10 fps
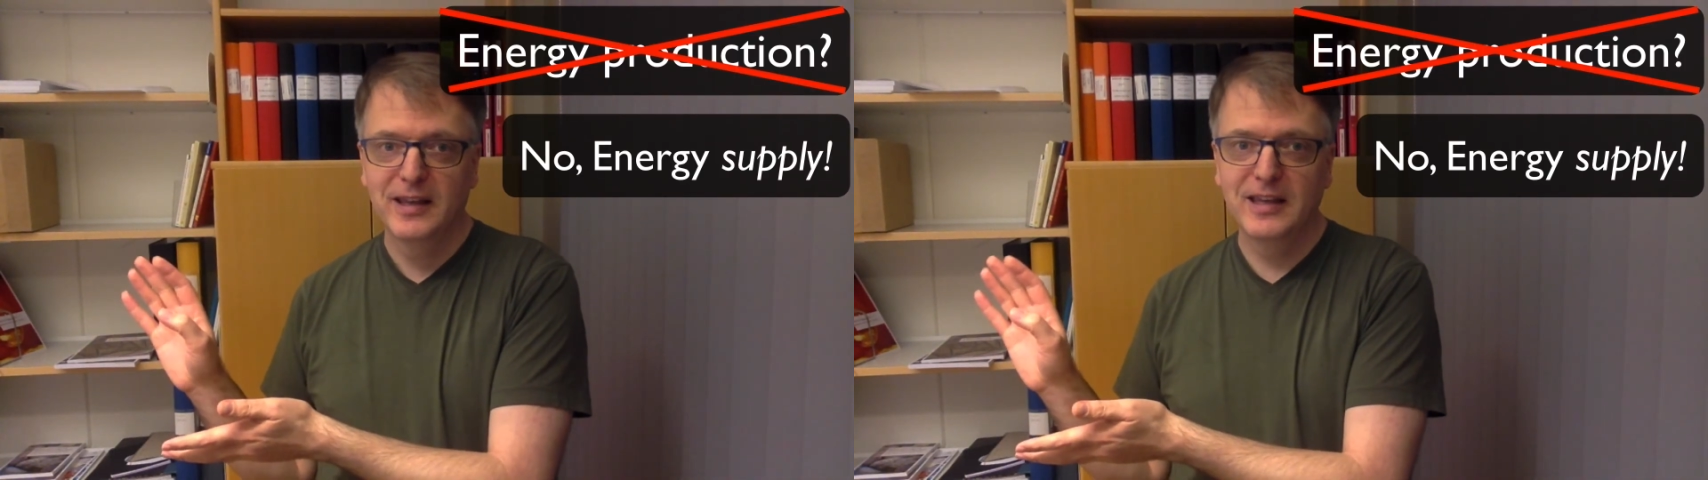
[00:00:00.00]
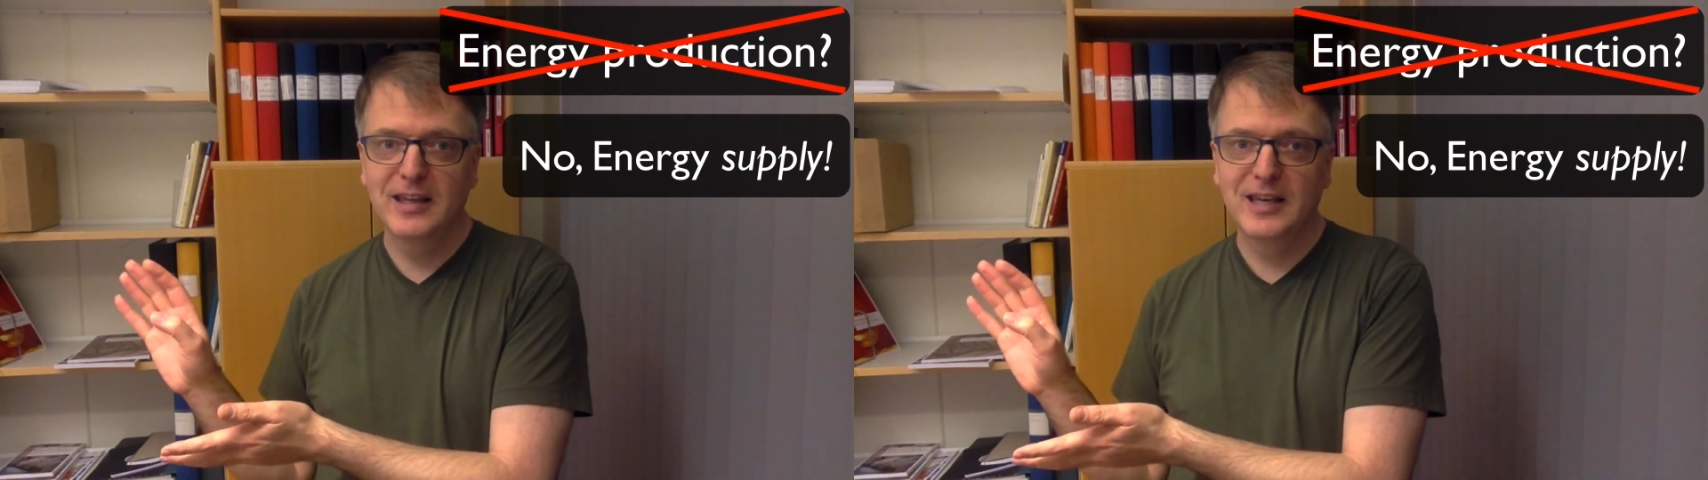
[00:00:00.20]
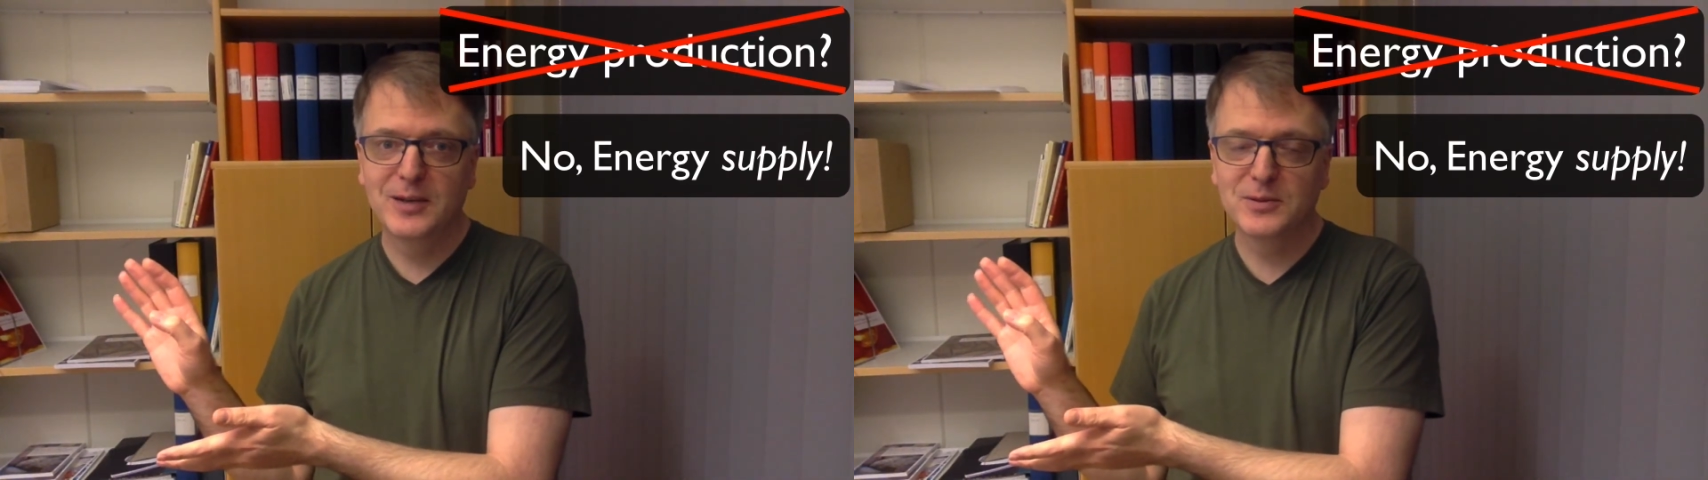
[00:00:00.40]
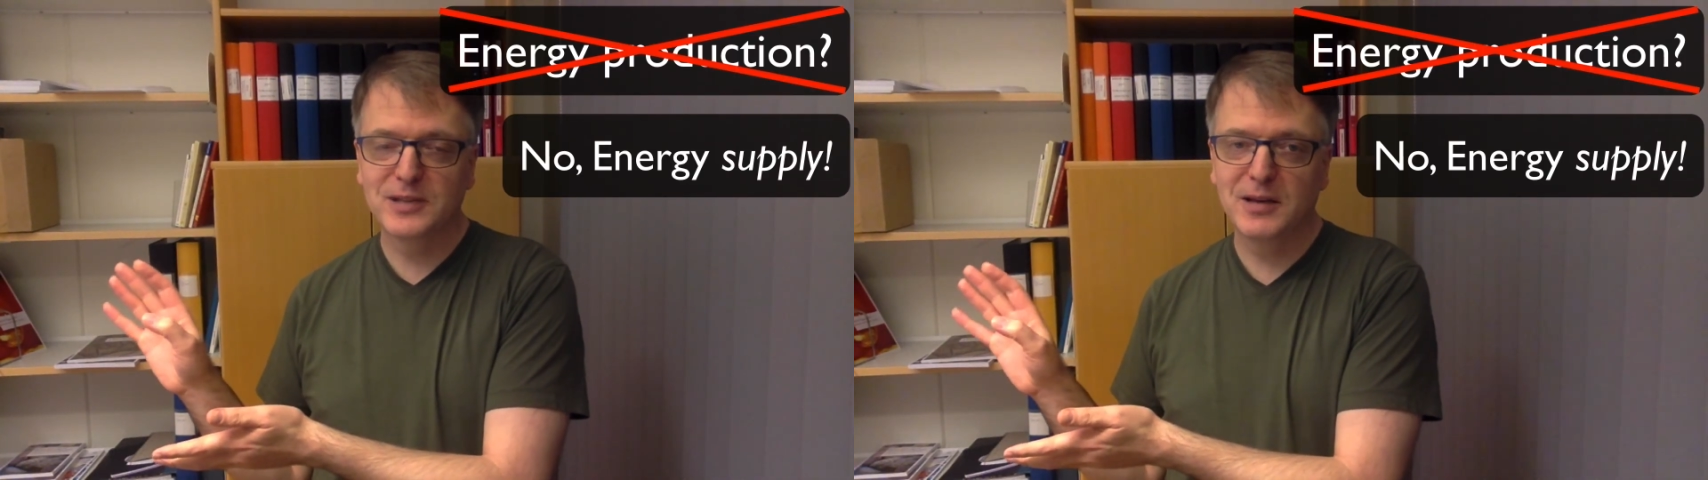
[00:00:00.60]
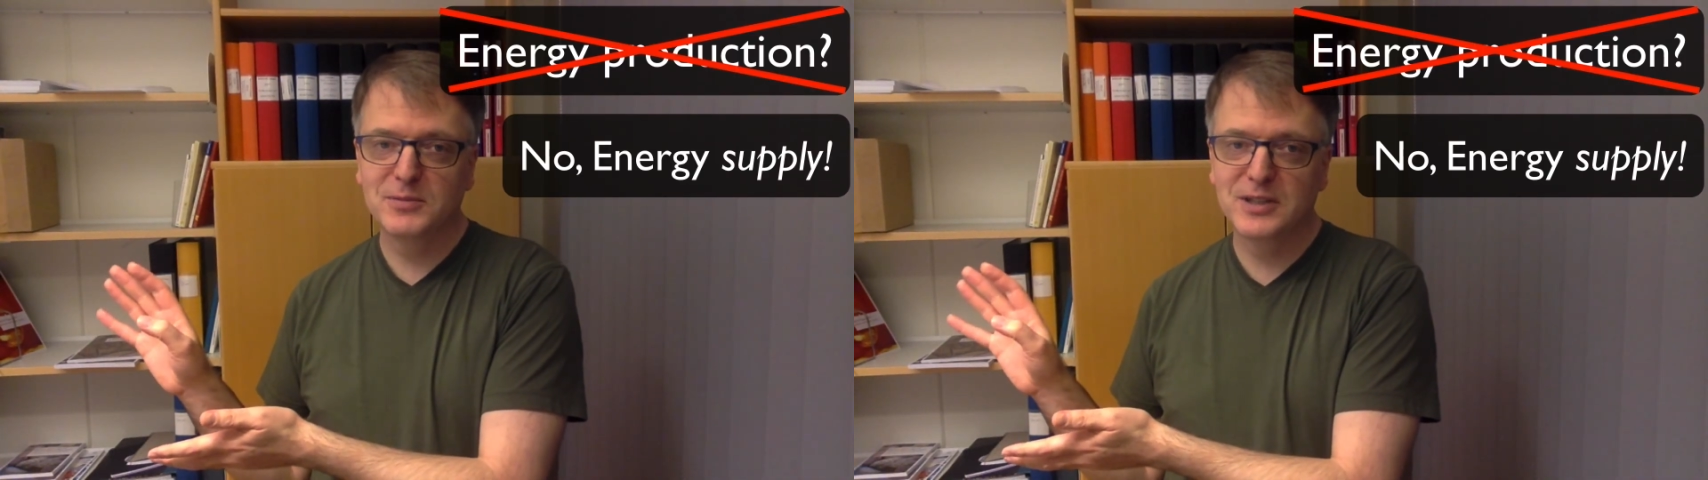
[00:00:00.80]

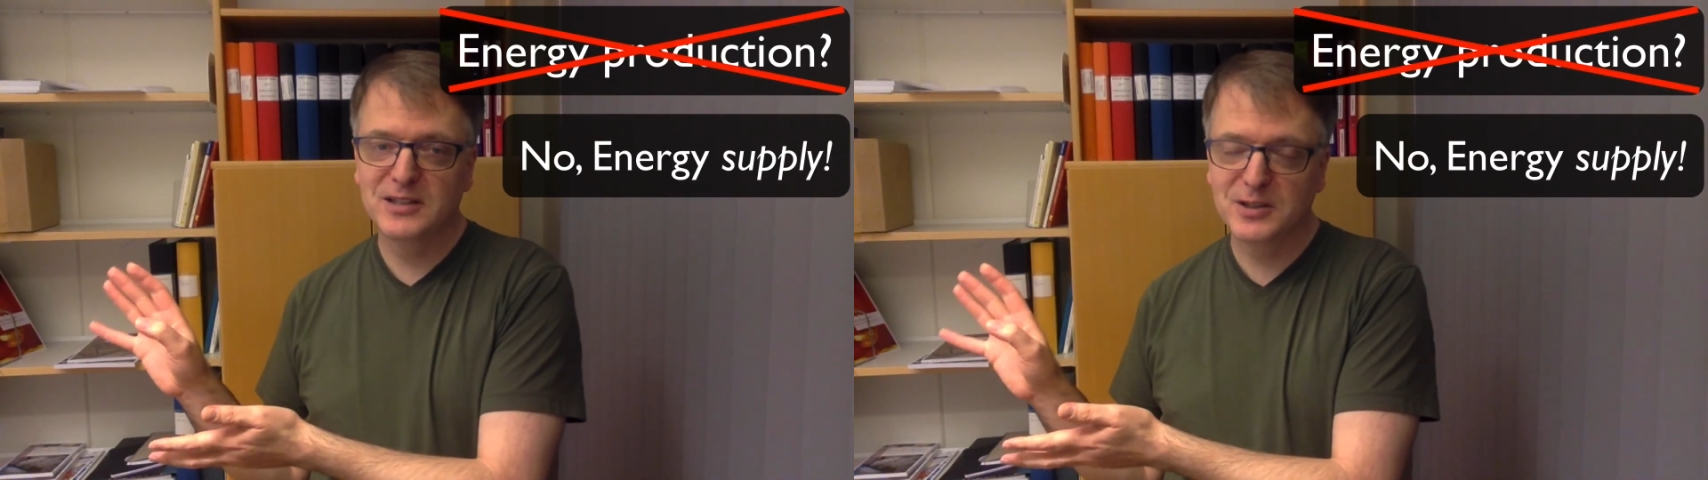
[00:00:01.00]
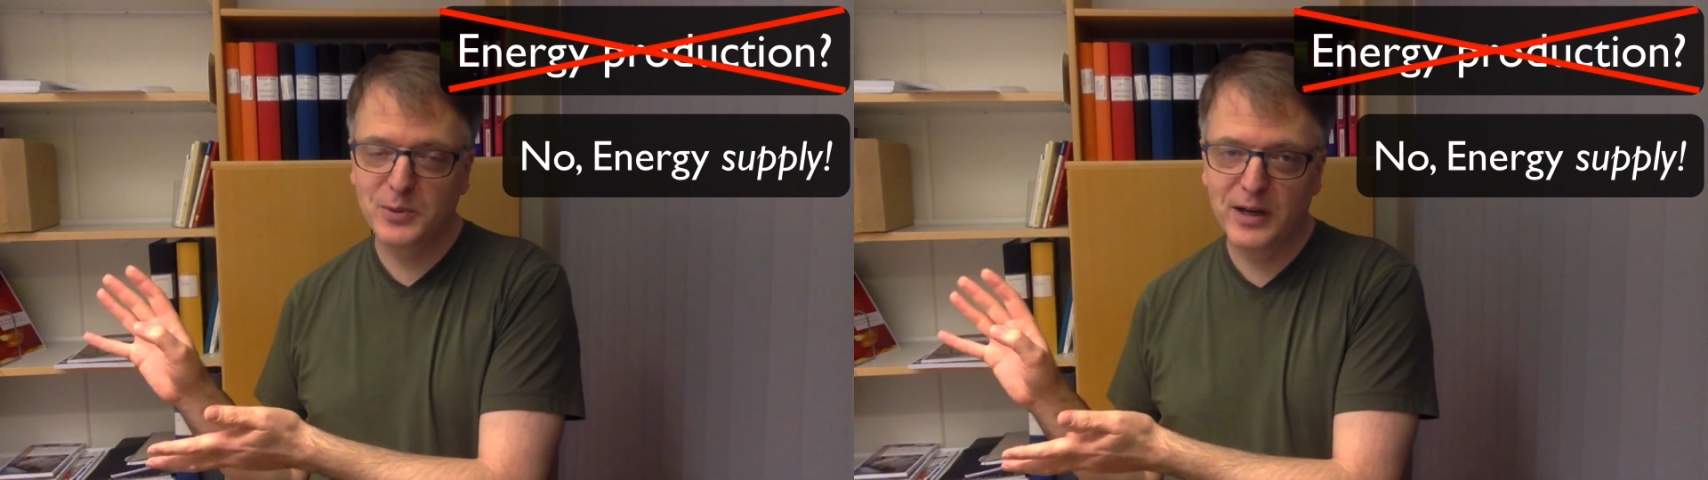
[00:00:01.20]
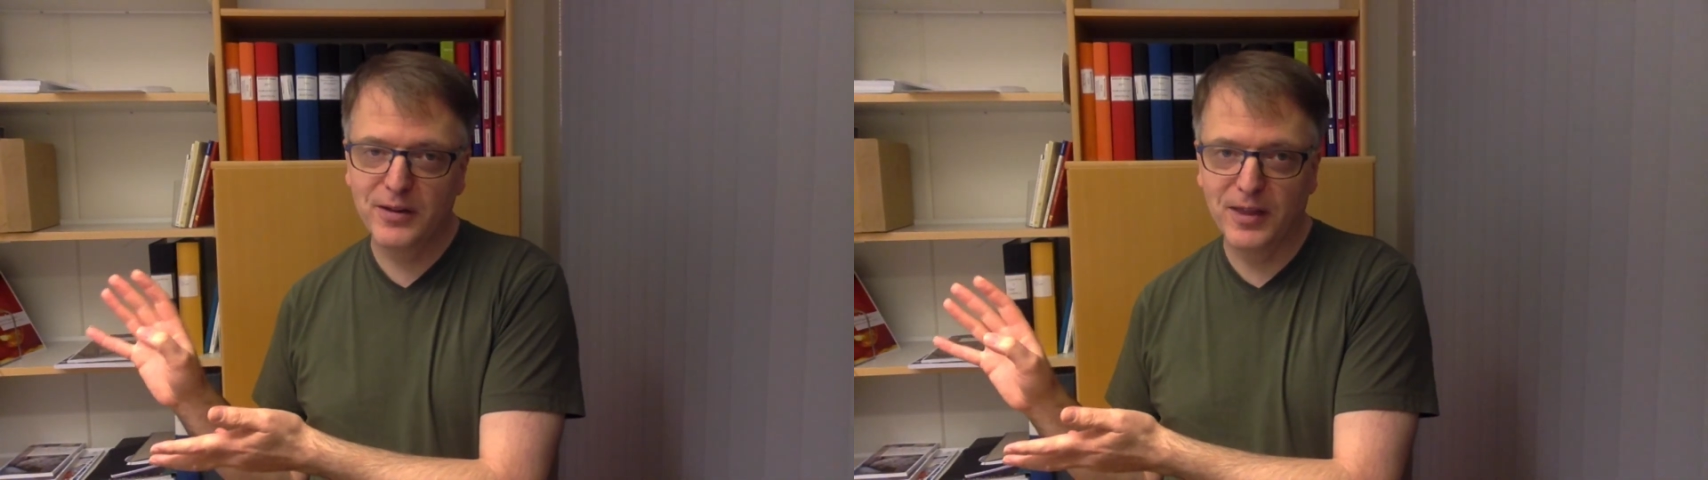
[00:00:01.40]
E=mc²